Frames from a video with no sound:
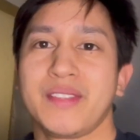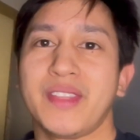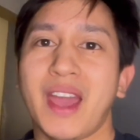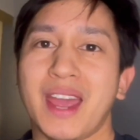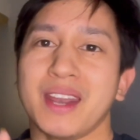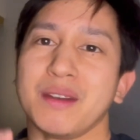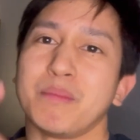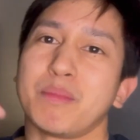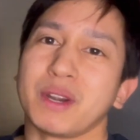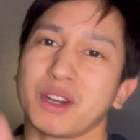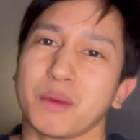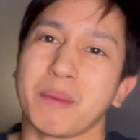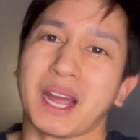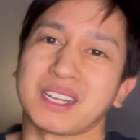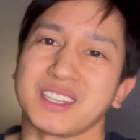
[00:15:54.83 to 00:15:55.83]
then bring her
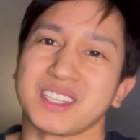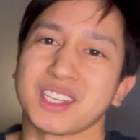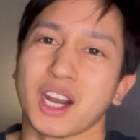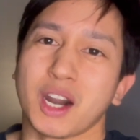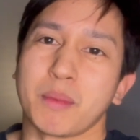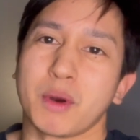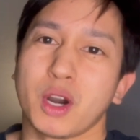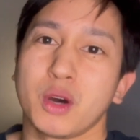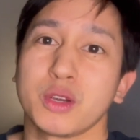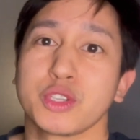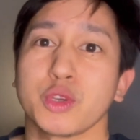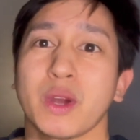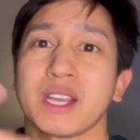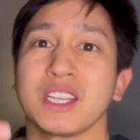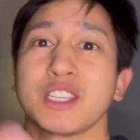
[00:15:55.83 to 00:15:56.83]
back to Scarborough
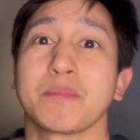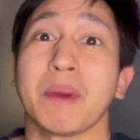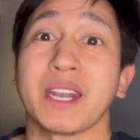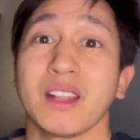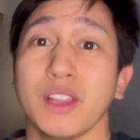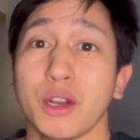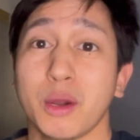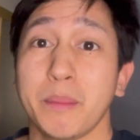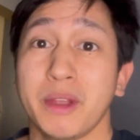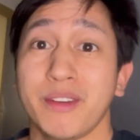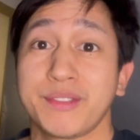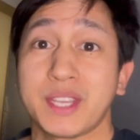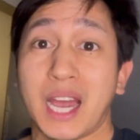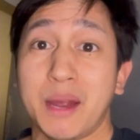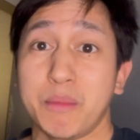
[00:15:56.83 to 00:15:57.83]
so I can spend a little bit
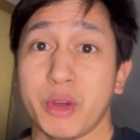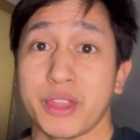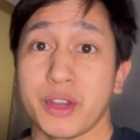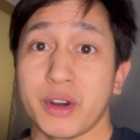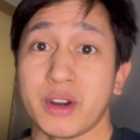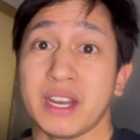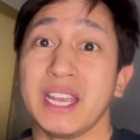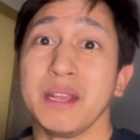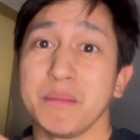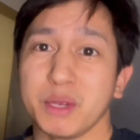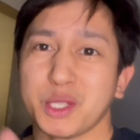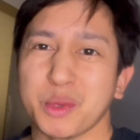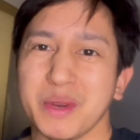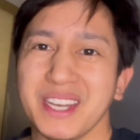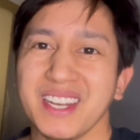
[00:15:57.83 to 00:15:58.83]
of time with her in
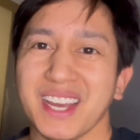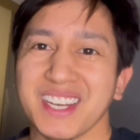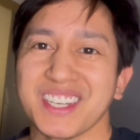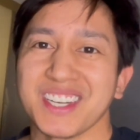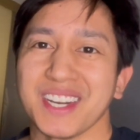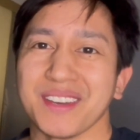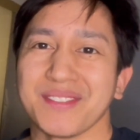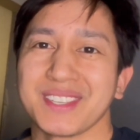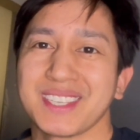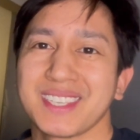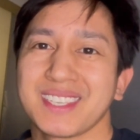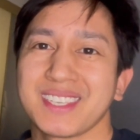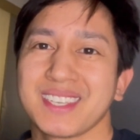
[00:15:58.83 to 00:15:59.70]
between night shifts.